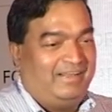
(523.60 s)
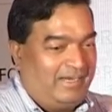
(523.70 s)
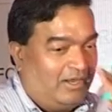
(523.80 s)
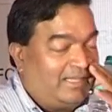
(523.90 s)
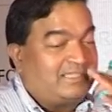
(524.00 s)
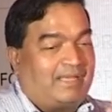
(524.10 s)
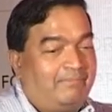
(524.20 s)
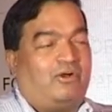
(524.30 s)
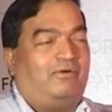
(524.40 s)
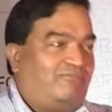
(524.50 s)
There's
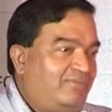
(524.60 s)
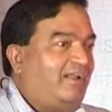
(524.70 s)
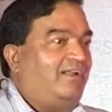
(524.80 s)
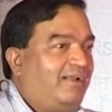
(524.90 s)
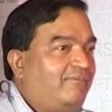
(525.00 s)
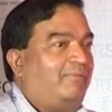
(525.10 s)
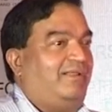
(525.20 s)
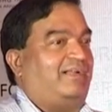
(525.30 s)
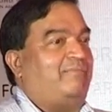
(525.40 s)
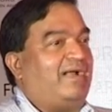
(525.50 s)
some good, everybody
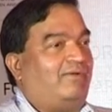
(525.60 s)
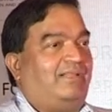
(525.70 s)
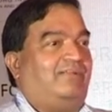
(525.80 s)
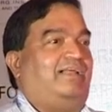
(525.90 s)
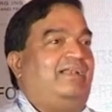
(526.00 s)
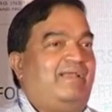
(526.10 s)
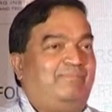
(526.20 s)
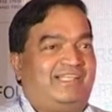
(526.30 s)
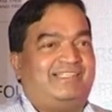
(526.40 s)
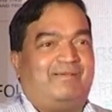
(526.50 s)
will come back with they'll name
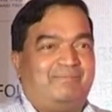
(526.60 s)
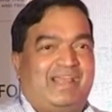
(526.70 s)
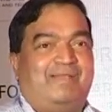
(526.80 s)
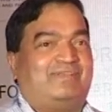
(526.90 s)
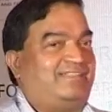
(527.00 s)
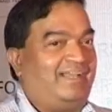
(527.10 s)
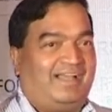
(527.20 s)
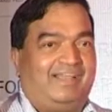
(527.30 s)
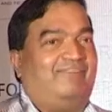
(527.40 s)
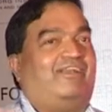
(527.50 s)
these names. I say,
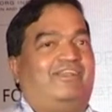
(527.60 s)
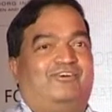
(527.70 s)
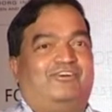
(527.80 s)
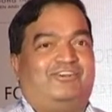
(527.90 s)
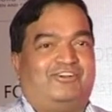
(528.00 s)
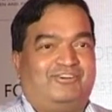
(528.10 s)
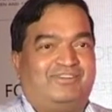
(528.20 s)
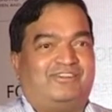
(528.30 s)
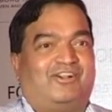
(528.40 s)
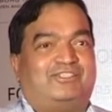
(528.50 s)
yeah, very good,
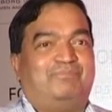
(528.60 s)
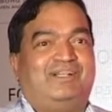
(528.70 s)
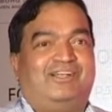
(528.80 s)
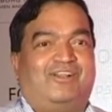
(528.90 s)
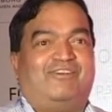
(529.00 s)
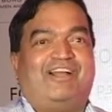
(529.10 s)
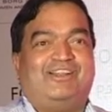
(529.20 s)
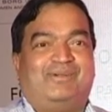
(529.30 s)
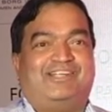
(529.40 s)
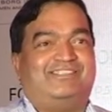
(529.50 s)
There's lots of billion-dollar
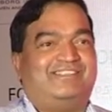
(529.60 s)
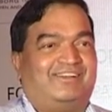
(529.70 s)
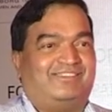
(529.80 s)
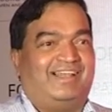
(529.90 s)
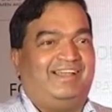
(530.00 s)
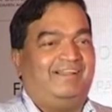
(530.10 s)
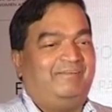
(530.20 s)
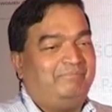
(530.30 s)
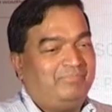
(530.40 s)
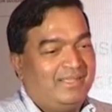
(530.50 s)
valuations out there.
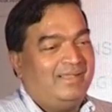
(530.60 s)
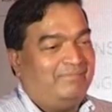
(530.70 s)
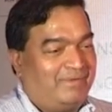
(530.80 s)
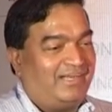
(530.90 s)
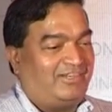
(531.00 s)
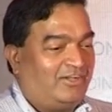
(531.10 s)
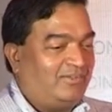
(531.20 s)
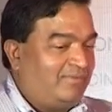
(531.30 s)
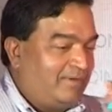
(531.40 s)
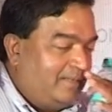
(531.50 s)
But,
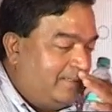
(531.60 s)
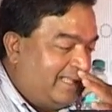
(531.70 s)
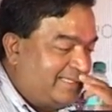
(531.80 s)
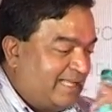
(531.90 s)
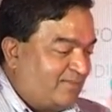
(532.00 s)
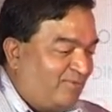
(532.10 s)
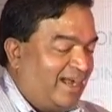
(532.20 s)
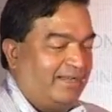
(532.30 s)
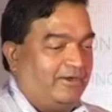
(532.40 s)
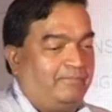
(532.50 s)
that's
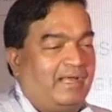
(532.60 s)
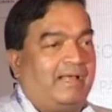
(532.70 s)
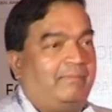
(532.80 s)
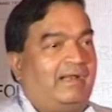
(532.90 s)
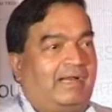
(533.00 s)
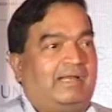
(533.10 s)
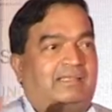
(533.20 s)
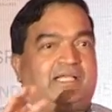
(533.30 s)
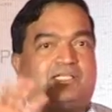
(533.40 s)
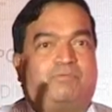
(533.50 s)
fine, And I
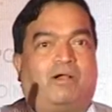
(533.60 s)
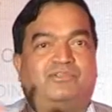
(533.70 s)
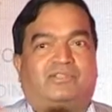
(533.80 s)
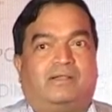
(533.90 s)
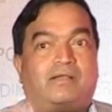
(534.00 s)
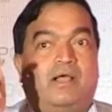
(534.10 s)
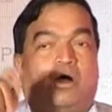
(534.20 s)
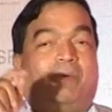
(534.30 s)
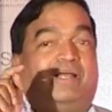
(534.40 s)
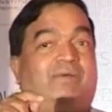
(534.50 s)
think it's promising.
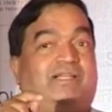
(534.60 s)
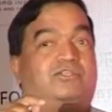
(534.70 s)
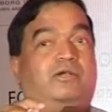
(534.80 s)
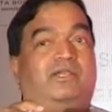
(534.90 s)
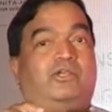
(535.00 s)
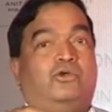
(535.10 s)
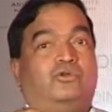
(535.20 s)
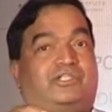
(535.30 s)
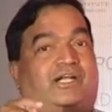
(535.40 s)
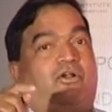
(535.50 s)
Oh, by the way, there's going to be a
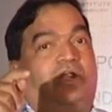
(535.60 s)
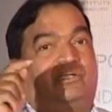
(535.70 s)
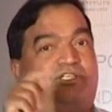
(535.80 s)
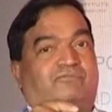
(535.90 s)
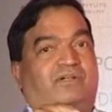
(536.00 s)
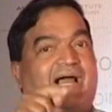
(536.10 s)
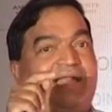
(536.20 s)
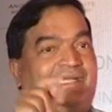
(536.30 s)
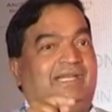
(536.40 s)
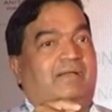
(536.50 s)
huge tectonic shift in
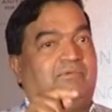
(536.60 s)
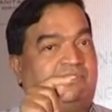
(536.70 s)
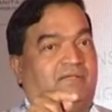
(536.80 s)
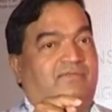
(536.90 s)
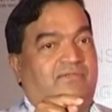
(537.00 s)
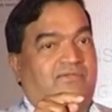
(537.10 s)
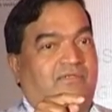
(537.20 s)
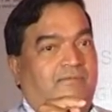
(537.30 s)
IT-enabled services.